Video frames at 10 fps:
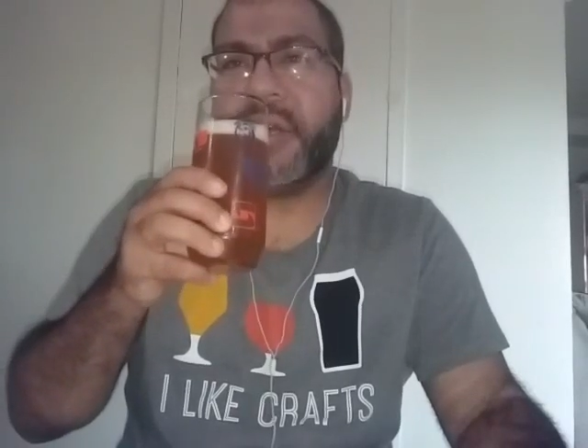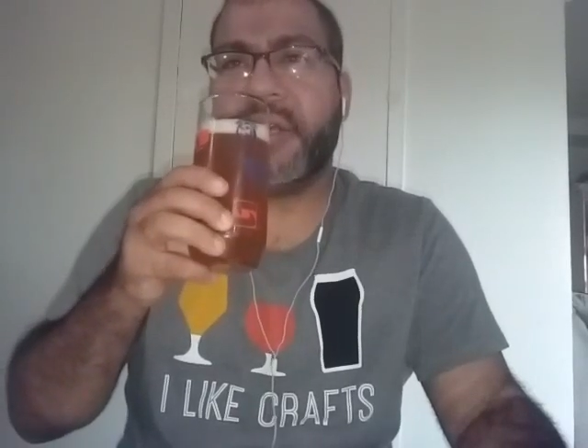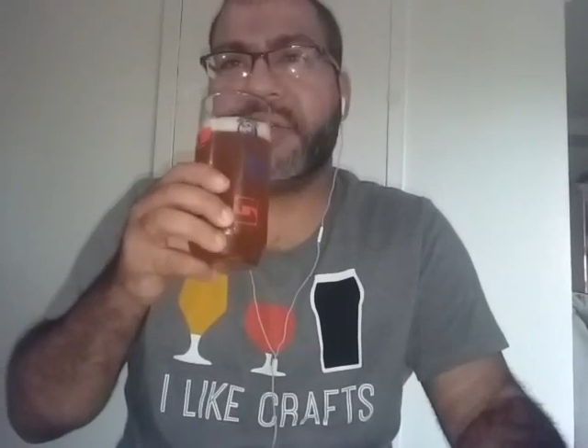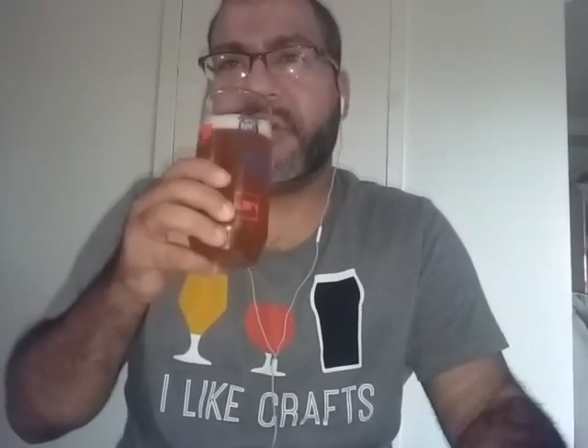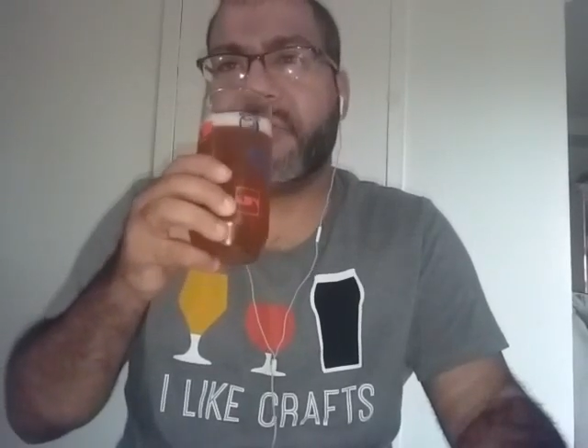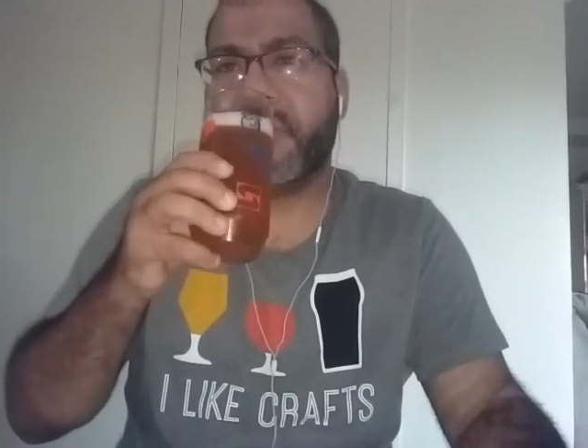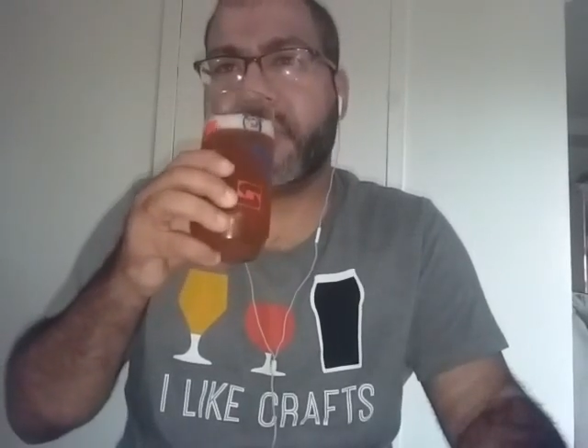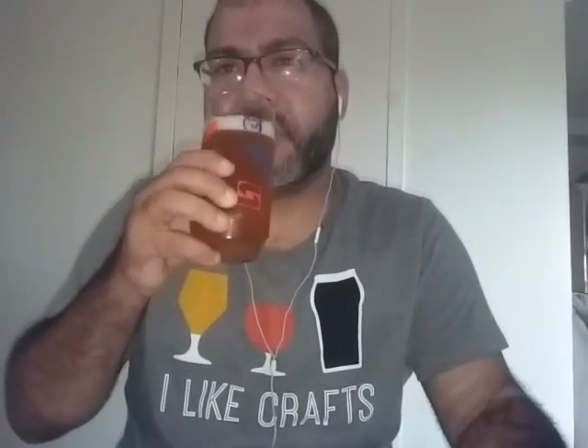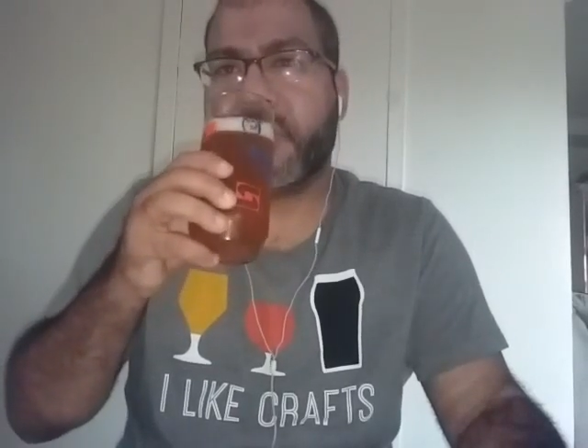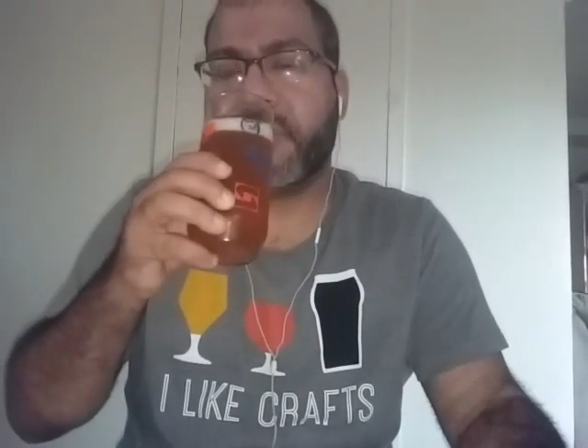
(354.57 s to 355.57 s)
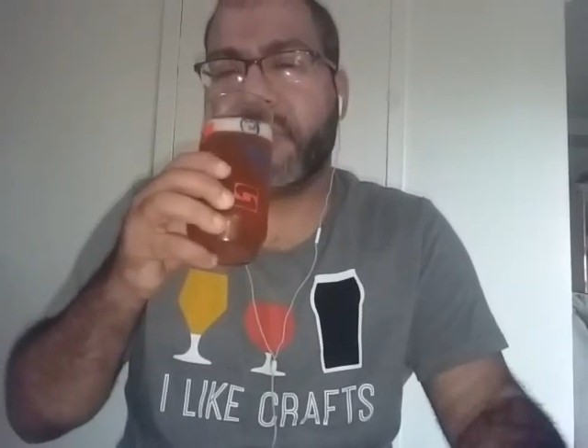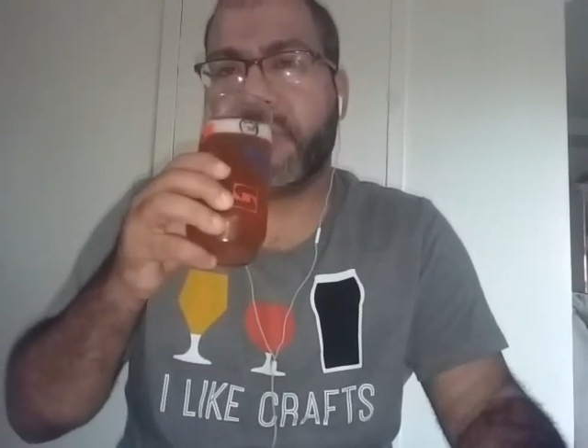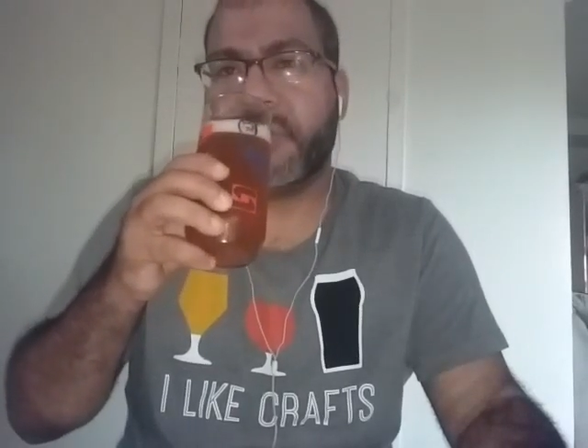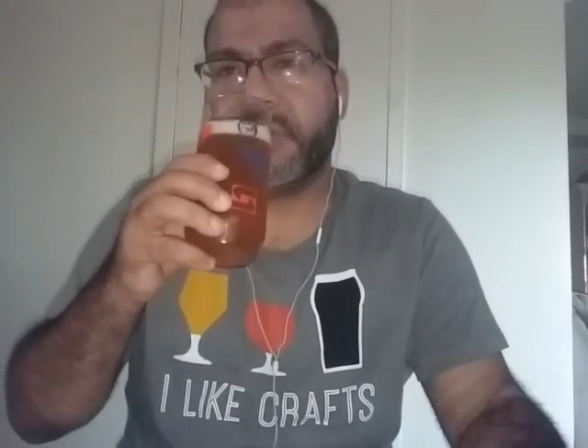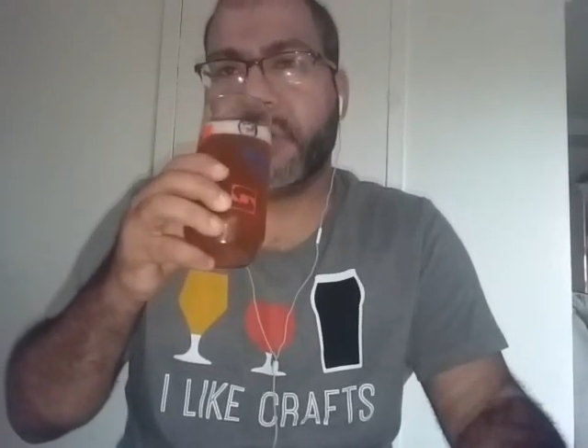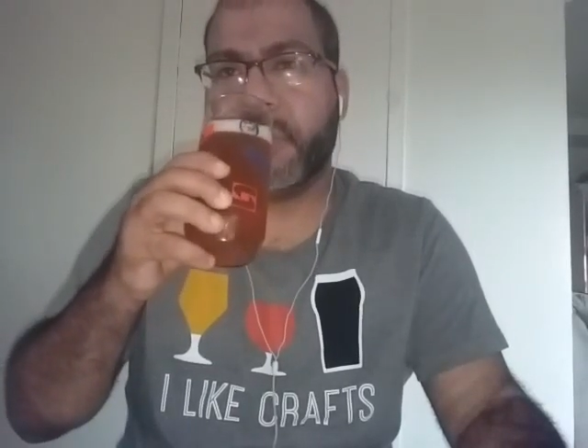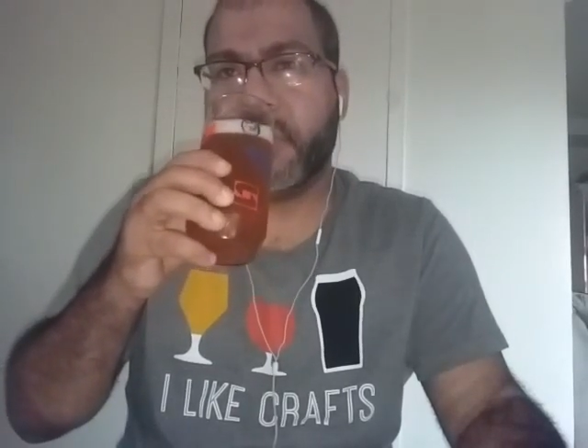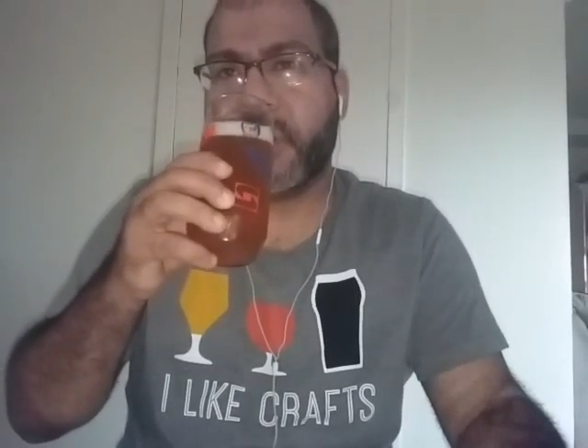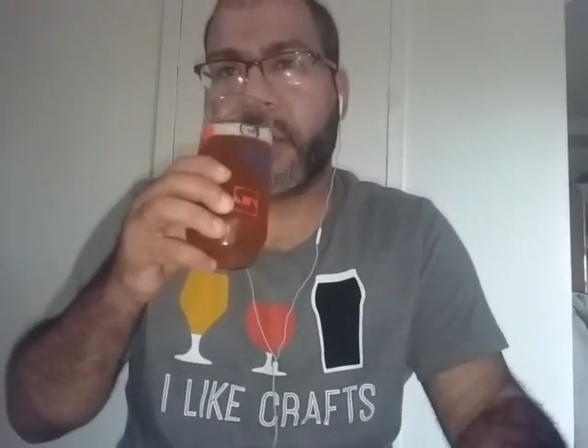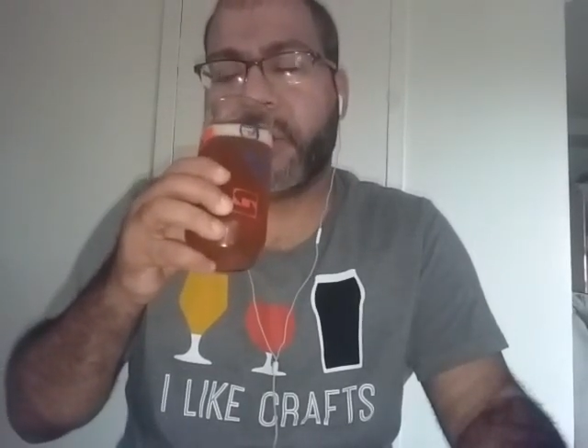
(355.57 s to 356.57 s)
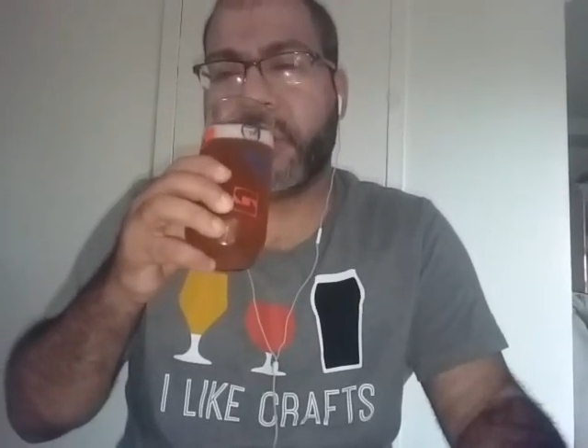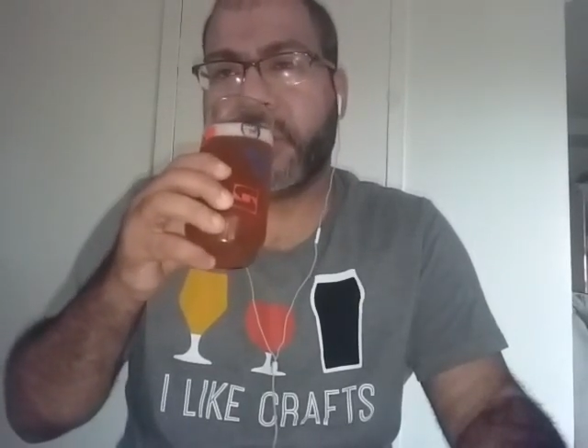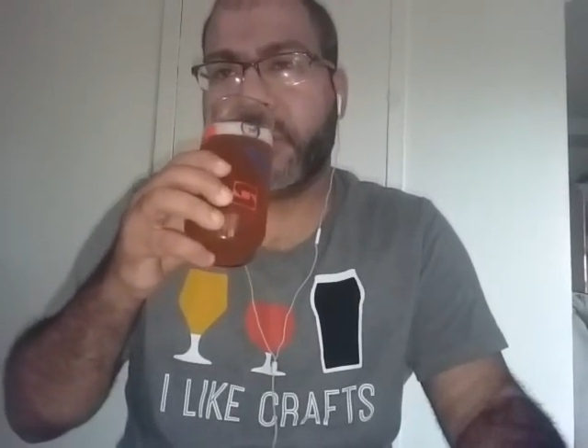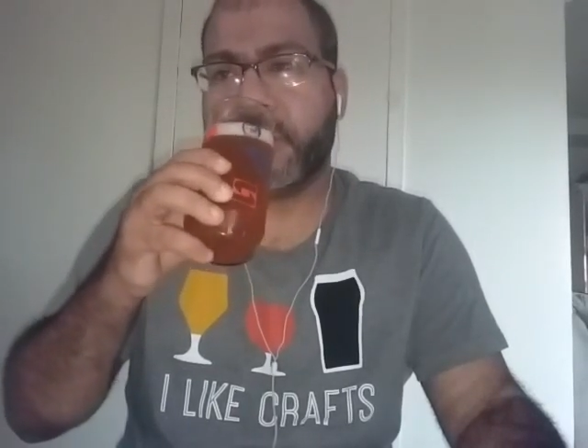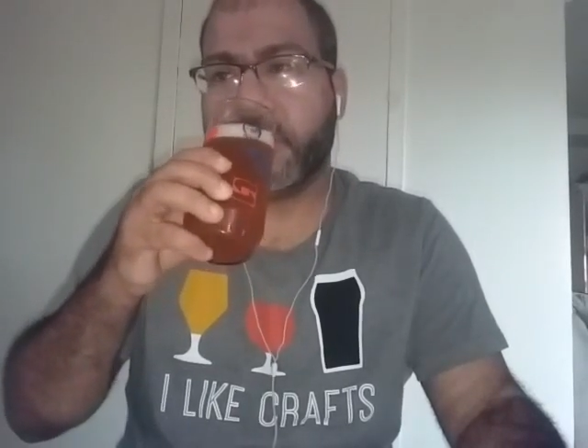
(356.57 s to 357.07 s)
hint of similarity.